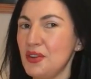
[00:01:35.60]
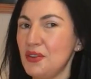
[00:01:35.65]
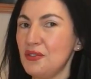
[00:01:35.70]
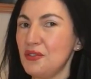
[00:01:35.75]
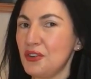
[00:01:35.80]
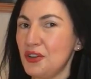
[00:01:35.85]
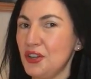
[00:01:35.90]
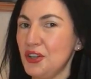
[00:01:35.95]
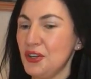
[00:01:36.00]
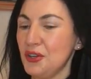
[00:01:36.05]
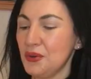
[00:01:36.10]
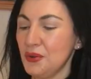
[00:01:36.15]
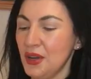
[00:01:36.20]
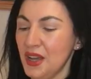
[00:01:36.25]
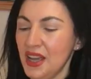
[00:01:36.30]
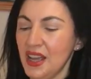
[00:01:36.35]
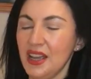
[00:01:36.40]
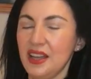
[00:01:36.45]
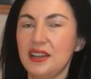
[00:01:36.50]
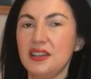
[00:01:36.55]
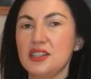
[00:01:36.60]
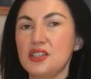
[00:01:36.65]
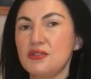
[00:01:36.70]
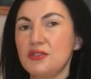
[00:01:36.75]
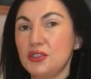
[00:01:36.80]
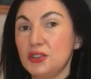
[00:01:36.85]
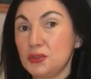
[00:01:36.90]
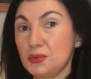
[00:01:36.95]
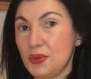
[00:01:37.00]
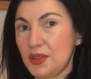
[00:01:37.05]
meal for you. It is
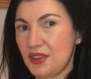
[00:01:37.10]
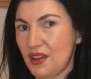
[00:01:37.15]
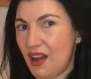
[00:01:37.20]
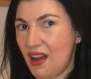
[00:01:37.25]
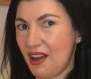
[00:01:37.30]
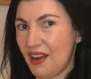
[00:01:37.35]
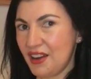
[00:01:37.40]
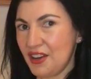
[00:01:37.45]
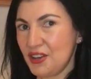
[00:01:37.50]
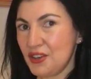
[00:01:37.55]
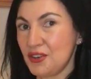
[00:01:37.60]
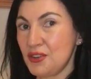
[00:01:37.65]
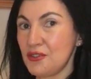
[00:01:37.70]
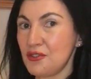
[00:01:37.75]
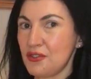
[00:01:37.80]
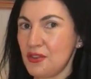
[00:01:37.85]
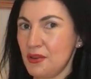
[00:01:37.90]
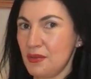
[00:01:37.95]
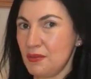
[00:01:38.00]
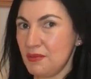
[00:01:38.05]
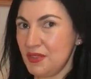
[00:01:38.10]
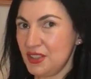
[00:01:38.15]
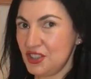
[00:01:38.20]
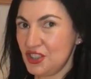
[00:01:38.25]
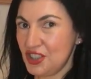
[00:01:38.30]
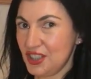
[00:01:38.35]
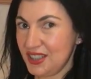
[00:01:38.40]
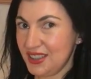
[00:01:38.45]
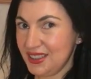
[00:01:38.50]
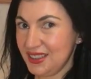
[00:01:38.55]
filled with iron from the
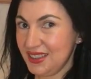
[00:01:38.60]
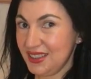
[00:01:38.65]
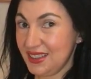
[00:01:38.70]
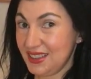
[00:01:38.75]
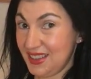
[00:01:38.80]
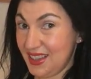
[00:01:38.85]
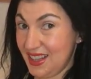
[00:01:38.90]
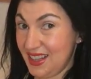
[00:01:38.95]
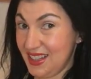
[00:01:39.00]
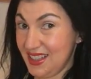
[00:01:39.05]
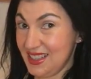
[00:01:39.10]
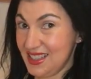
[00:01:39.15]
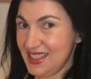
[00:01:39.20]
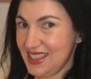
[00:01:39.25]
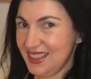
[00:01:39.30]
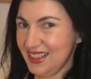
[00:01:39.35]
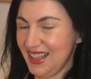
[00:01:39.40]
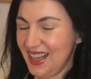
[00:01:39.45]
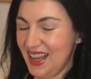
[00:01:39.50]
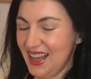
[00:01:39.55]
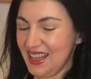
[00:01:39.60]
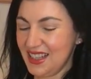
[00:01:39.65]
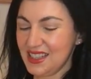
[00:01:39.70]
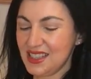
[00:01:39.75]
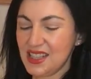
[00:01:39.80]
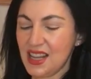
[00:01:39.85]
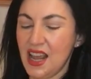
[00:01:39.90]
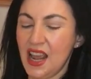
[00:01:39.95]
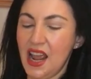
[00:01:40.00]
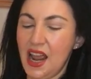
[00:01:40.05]
chicken thighs and
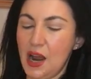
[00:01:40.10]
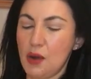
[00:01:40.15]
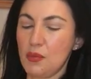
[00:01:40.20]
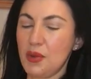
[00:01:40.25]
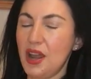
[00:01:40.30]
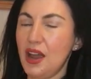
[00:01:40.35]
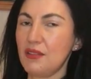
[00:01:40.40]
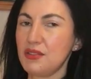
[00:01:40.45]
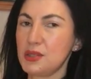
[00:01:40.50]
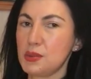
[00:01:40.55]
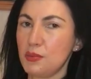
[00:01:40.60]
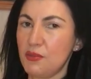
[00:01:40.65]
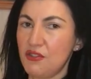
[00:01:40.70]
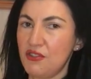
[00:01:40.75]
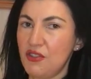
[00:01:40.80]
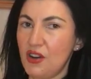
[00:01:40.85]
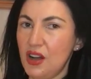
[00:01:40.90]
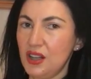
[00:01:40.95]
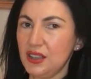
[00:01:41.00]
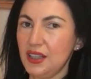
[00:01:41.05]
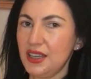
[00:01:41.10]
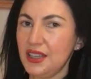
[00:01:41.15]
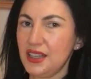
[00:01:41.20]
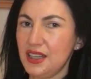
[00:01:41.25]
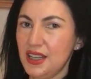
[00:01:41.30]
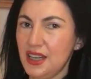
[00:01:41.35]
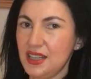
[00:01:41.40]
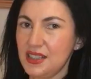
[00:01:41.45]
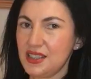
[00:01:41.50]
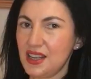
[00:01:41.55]
legs, and we have some folate
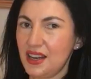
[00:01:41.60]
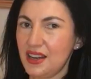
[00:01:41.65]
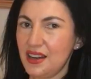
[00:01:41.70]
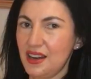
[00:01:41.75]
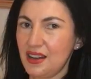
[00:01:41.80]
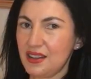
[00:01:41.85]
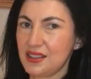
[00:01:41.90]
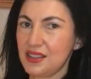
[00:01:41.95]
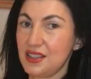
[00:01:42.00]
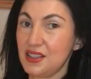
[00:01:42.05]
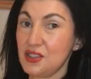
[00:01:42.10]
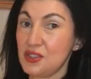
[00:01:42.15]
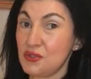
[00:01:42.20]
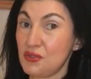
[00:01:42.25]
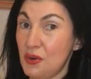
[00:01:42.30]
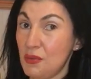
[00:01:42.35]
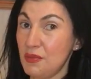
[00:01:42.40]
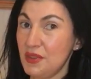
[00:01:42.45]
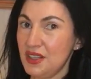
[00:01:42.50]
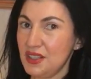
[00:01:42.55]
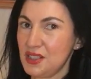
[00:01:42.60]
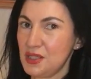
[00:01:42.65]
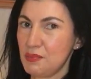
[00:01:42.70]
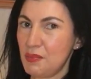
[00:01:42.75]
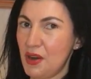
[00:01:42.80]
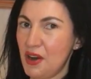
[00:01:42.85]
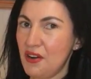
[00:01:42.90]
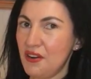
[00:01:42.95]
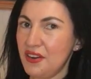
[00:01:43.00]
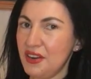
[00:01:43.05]
and antioxidants from the
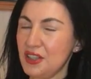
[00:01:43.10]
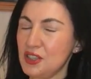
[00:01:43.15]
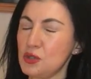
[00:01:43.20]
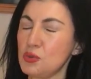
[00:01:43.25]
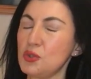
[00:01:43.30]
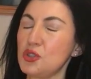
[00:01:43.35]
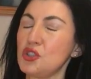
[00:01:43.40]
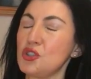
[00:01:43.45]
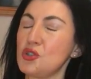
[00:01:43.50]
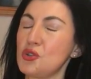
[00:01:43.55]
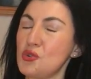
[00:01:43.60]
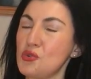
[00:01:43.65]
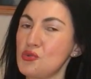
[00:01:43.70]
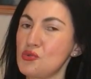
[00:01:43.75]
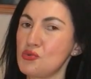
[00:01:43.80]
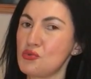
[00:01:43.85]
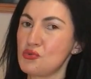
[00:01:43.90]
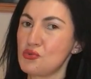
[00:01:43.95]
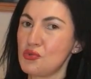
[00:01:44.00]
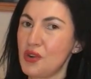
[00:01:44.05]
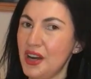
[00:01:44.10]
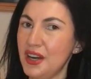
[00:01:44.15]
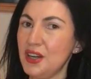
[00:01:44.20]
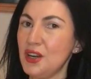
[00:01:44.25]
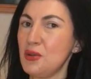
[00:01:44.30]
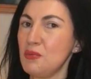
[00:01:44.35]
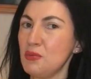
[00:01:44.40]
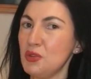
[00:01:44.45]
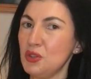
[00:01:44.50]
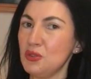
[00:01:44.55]
asparagus, which is a
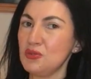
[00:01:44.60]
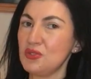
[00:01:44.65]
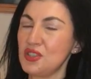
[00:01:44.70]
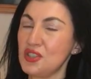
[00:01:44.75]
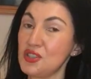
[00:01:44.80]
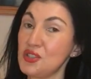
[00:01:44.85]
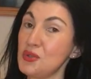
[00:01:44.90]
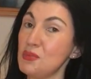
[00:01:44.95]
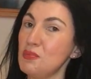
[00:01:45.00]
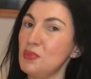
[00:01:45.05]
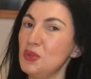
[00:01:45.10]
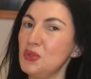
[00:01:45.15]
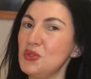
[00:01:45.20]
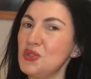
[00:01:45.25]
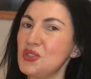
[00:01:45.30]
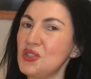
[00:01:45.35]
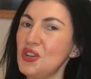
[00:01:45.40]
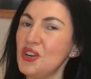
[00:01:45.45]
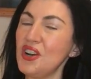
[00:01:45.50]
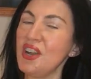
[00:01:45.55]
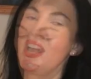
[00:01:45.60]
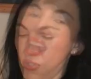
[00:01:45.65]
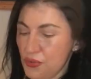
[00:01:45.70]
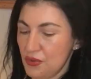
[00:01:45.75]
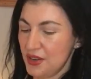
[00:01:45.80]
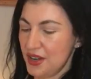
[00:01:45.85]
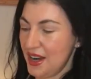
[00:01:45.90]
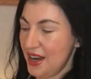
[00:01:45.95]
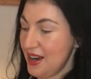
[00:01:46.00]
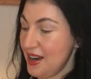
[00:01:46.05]
great immune system booster.
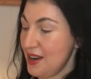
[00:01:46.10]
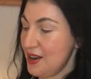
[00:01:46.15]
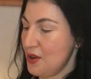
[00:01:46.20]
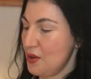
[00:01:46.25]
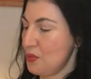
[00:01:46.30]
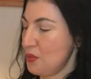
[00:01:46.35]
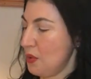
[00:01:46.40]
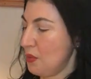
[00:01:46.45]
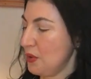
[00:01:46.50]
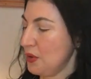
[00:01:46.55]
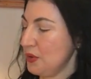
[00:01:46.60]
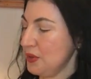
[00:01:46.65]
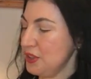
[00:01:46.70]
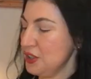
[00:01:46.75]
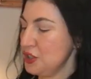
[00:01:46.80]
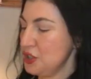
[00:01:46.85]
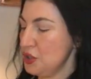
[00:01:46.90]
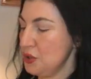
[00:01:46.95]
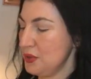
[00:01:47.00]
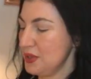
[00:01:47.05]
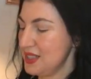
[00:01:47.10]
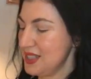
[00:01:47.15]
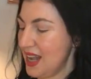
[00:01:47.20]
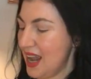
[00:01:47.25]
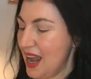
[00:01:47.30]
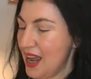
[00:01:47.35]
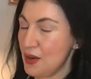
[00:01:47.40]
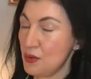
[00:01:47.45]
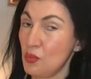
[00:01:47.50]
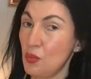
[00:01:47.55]
So now what we're going to do is
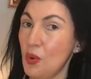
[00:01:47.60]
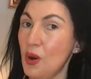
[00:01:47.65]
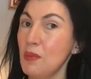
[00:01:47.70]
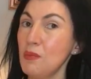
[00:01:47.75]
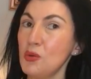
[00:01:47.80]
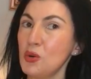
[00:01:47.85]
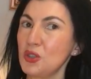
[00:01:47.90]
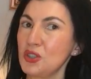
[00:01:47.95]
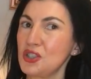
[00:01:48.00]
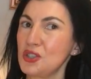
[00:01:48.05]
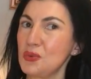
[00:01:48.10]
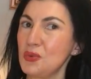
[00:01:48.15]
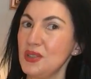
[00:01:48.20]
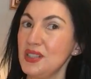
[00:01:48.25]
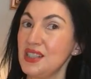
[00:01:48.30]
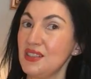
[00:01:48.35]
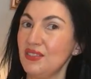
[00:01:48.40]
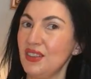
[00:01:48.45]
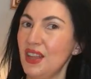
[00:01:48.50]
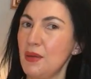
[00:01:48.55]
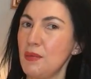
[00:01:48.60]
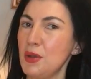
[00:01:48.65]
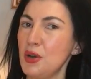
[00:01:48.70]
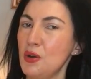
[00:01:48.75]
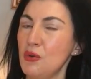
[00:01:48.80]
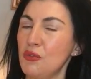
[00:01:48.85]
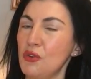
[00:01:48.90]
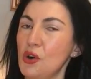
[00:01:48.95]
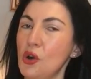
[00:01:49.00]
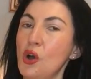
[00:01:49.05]
add one more squeeze of lemon
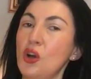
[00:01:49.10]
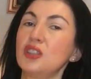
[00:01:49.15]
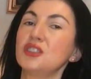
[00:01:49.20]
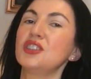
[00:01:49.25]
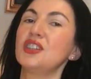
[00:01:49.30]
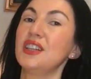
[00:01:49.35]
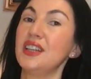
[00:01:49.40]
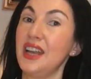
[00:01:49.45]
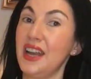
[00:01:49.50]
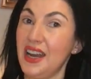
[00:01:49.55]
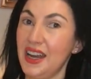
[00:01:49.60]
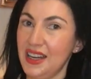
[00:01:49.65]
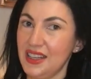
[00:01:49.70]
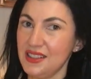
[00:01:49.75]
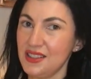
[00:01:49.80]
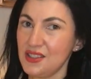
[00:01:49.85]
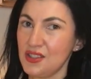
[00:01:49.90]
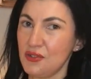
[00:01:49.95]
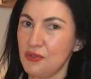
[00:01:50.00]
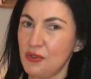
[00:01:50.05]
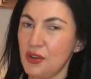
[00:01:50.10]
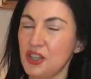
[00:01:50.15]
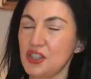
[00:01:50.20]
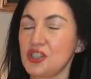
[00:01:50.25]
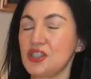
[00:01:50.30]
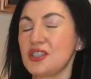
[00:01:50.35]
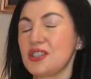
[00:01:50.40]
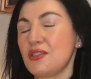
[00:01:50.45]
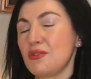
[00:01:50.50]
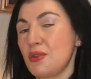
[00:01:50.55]
overall to enhance the
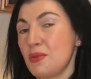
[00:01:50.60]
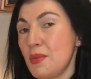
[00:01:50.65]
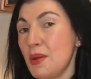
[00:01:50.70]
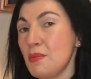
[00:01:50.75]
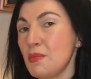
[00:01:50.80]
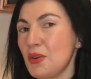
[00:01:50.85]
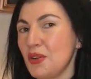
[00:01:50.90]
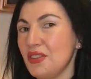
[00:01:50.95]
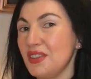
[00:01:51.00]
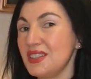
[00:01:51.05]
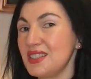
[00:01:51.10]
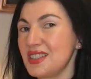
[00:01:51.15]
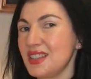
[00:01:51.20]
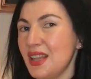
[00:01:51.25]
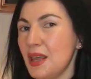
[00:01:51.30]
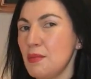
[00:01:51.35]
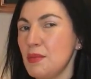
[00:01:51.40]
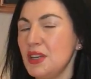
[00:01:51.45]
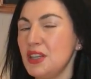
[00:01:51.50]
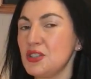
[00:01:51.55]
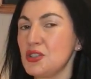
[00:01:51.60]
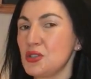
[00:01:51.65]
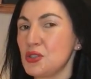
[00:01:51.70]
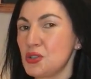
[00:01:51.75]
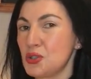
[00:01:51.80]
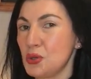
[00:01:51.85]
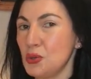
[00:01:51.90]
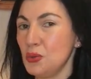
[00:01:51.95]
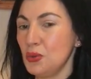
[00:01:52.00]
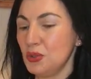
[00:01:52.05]
freshness. And remember, this lemon is a
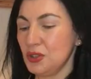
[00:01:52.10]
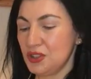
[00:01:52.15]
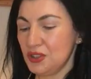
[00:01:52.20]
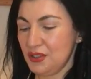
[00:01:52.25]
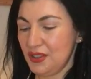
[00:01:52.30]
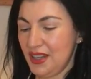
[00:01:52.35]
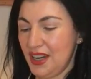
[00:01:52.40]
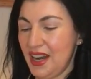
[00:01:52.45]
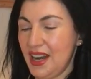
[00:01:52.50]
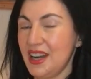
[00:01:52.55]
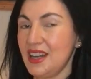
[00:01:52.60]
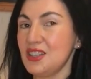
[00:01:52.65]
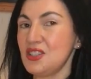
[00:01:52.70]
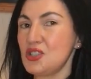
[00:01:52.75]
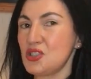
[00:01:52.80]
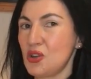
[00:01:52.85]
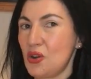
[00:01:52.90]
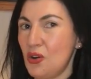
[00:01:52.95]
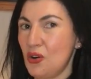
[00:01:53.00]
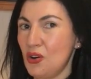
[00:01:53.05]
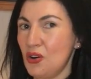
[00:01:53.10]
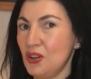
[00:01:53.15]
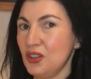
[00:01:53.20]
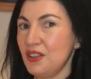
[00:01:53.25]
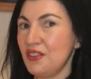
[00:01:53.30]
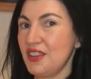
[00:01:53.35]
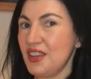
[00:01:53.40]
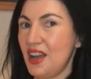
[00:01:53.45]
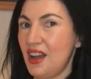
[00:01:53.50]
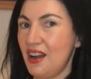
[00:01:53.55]
tool to enhance
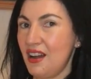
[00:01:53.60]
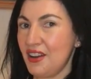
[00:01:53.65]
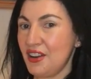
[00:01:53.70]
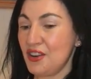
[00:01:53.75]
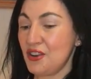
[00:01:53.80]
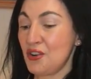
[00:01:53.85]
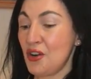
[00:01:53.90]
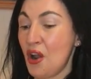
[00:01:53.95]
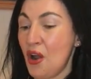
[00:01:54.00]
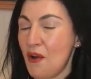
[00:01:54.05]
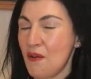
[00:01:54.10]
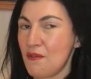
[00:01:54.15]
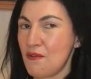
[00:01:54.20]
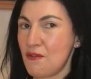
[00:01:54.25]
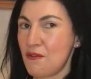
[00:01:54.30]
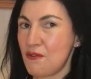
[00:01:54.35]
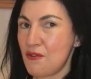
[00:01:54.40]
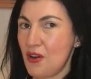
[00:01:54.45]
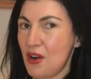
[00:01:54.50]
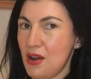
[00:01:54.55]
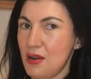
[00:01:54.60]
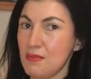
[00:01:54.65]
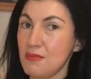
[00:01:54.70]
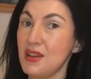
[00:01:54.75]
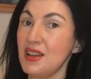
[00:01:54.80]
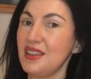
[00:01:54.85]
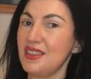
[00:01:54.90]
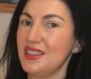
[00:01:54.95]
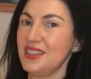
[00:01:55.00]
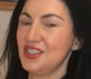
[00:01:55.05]
all of the iron
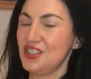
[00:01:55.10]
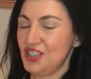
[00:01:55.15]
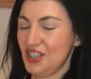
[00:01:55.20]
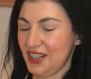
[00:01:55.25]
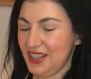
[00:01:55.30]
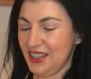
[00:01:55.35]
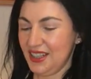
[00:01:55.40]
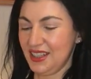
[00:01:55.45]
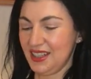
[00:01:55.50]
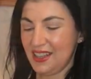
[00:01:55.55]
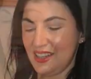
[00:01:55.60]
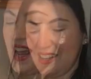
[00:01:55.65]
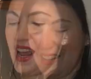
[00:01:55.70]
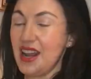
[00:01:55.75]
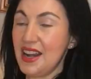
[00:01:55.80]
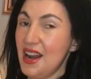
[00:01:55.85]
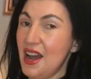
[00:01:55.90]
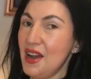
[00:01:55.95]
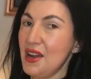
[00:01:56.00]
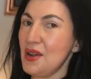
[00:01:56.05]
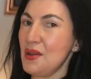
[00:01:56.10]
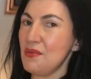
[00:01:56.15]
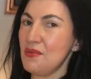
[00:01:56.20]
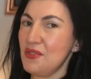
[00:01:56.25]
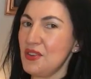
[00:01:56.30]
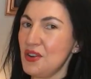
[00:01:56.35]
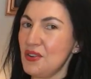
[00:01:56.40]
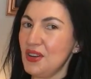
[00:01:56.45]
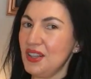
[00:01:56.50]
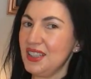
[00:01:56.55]
from the chicken. And I am
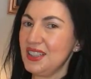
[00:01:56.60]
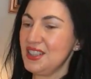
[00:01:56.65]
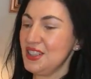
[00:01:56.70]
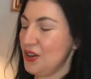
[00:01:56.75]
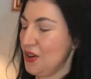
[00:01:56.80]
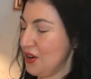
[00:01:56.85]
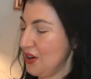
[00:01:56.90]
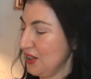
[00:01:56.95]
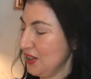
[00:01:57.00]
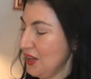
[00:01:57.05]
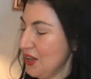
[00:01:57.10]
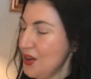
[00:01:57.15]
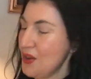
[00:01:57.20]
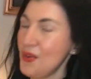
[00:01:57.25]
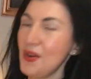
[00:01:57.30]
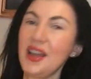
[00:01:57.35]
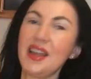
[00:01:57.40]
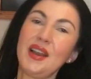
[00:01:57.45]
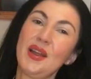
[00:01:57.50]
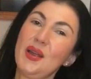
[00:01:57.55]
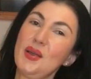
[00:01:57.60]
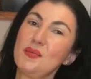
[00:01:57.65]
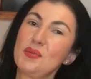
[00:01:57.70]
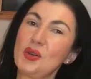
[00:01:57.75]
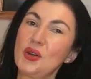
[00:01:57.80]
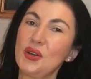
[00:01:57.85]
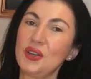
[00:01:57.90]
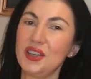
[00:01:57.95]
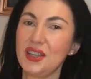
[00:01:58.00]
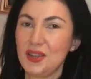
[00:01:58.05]
Fiorella DiCarlo, and I am
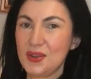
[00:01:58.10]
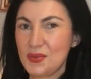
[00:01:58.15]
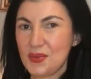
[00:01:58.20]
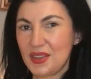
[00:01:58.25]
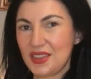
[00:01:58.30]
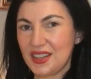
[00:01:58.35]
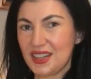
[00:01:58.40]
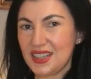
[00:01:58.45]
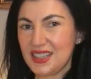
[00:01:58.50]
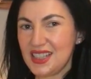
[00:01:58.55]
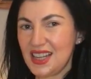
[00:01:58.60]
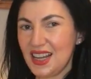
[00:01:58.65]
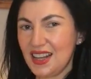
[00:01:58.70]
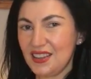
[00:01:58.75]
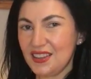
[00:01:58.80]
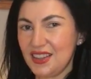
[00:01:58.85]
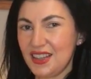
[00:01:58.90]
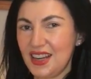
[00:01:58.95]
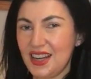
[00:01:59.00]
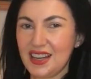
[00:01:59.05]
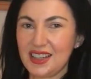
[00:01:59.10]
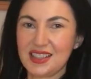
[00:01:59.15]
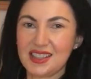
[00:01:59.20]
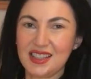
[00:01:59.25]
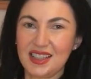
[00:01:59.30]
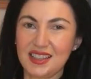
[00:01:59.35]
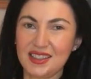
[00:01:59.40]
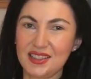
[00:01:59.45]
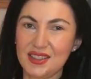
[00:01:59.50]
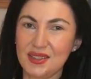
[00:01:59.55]
cooking with an Italian
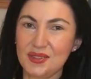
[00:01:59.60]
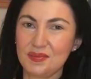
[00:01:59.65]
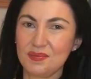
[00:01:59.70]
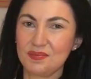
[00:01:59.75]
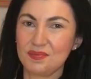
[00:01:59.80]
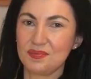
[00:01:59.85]
accent.